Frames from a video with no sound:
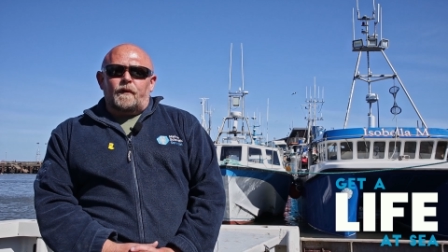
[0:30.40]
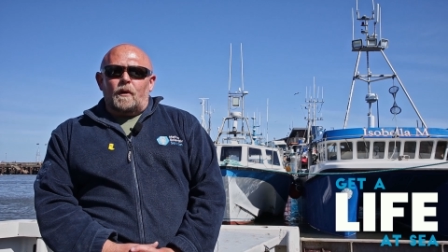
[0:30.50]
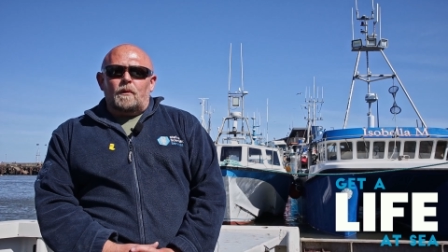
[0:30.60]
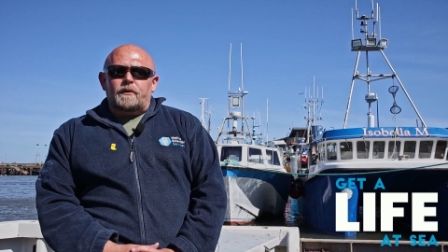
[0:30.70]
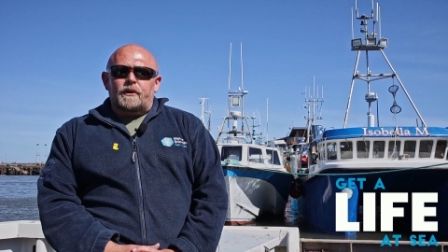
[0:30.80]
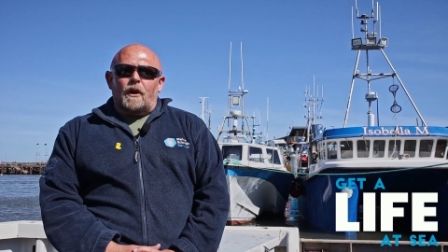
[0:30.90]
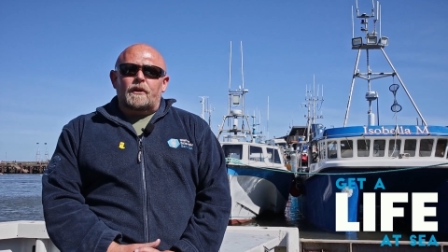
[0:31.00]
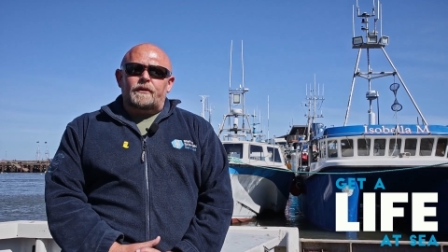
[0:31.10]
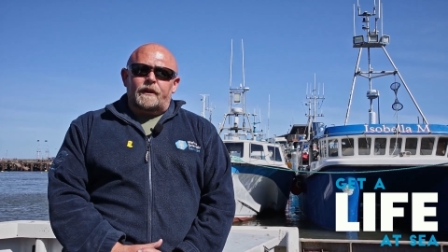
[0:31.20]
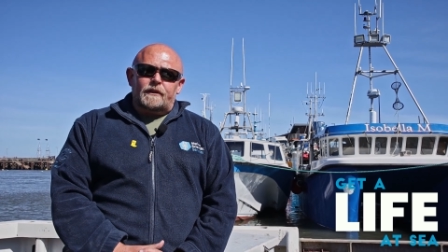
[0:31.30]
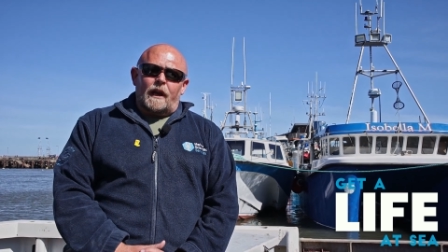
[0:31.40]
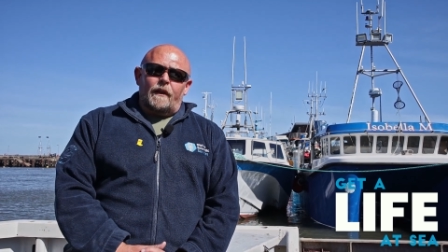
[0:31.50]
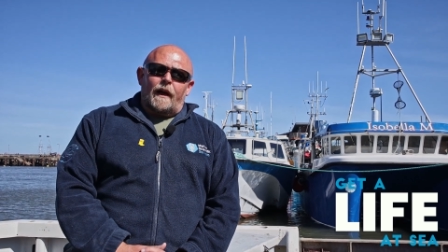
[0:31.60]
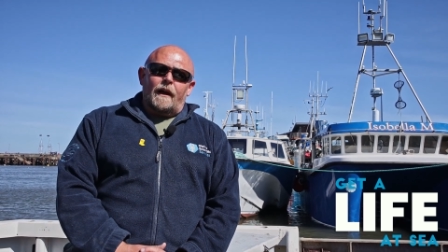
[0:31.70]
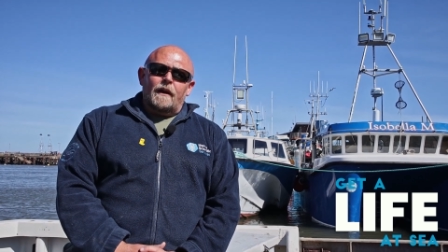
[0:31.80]
fuel, stores, things
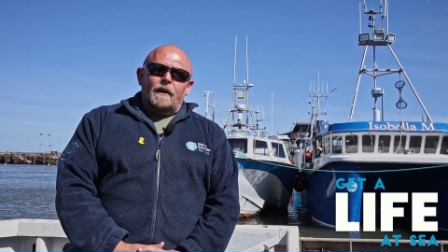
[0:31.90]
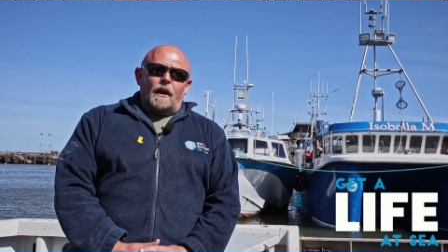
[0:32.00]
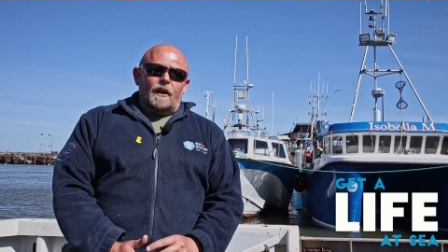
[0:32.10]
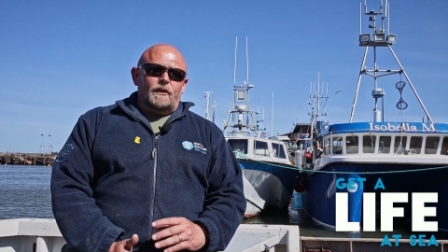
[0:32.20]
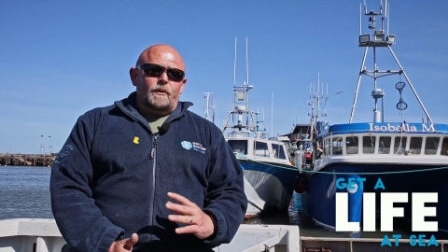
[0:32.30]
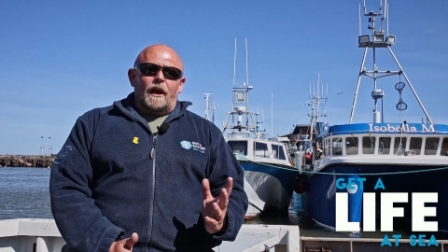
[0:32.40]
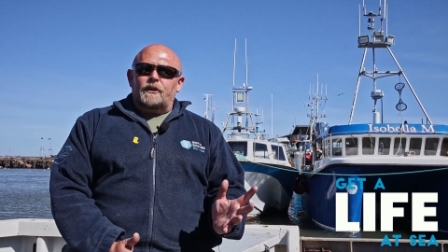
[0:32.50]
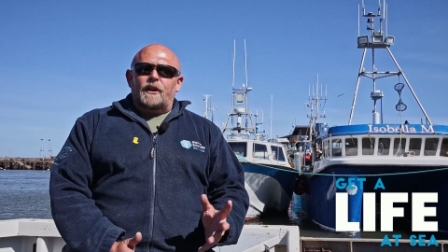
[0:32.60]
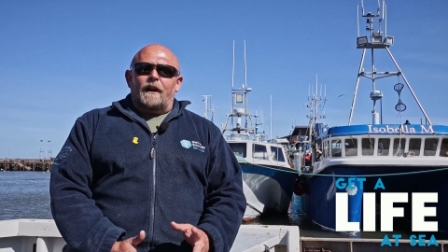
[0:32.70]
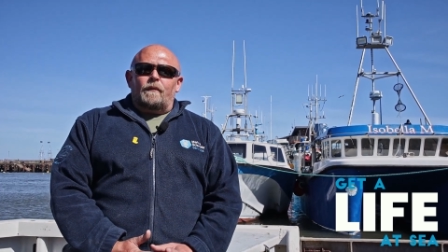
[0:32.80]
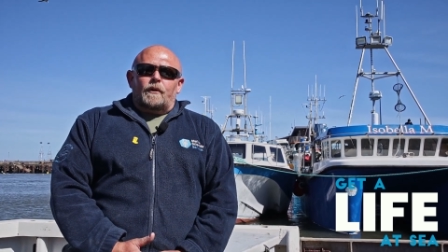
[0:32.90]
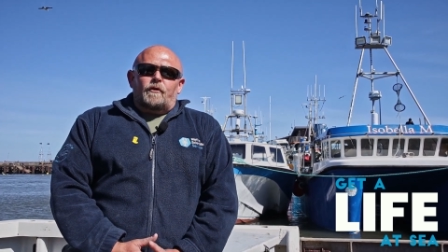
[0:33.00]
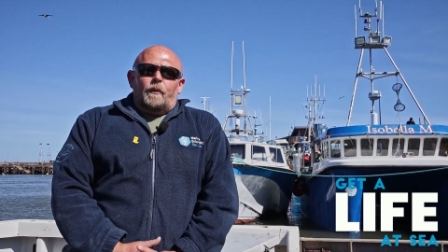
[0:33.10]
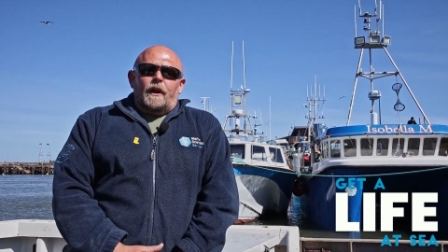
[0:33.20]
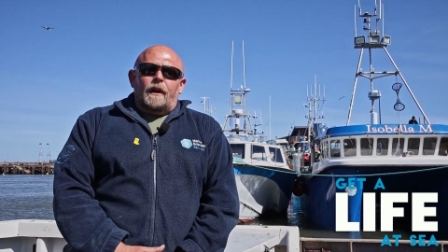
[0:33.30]
like that, and you'd get a share of
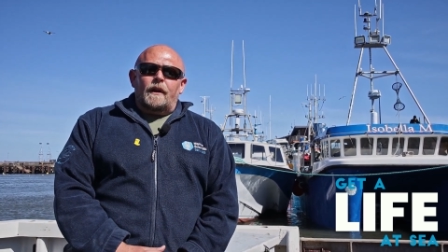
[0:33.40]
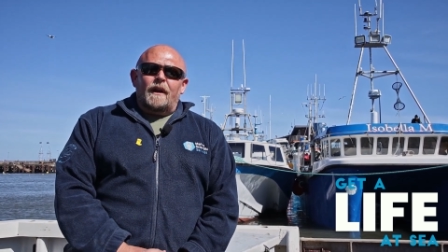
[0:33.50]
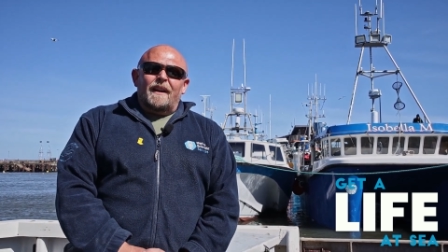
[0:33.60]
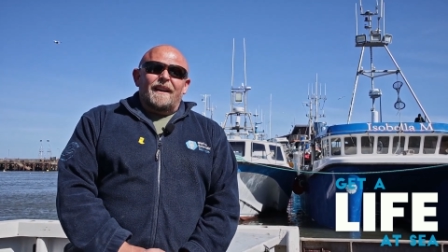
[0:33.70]
what's remaining.